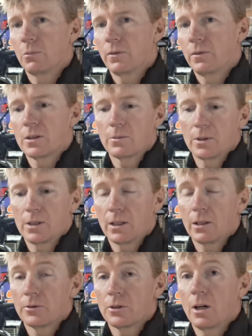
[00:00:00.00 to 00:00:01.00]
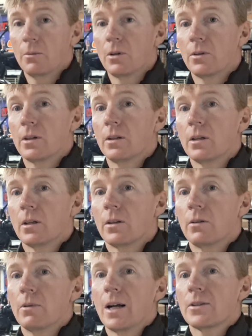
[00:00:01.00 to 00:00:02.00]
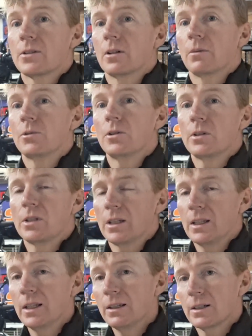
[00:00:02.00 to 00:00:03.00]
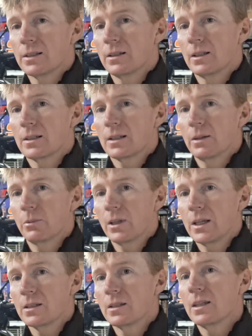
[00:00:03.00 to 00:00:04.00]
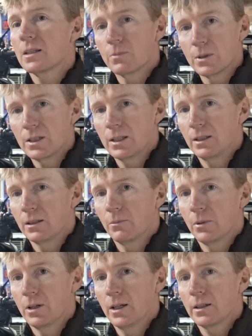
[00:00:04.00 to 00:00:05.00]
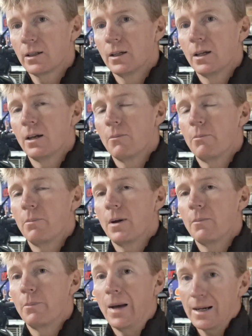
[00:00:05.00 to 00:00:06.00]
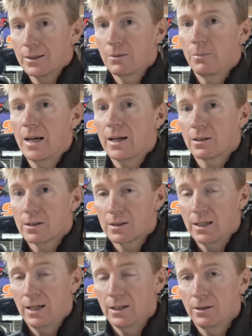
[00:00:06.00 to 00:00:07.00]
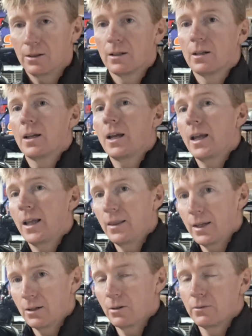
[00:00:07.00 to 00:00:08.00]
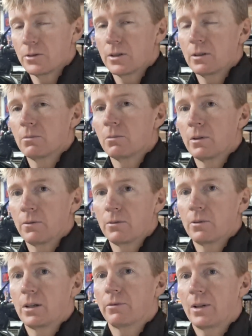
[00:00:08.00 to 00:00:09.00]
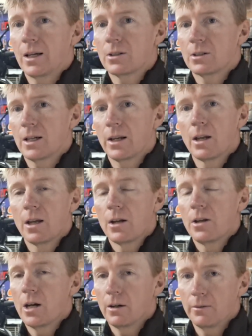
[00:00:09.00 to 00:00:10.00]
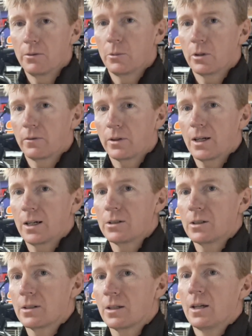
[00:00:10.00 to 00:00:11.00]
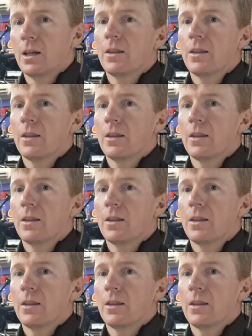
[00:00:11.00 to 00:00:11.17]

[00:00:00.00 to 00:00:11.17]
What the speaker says: with this particular tire. But the runs that I'm using here as an example is this particular bike, back-to-back standard, and then obviously with the reflash done, no other modifications.